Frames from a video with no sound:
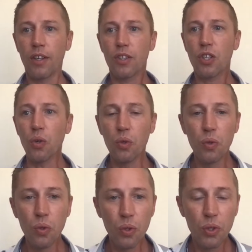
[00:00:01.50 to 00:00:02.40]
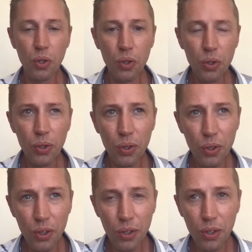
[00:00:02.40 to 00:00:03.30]
So,
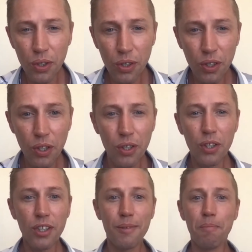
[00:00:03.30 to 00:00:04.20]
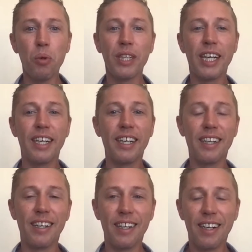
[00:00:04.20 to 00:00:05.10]
good
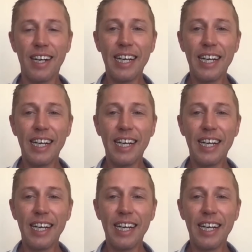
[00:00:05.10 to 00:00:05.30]
morning.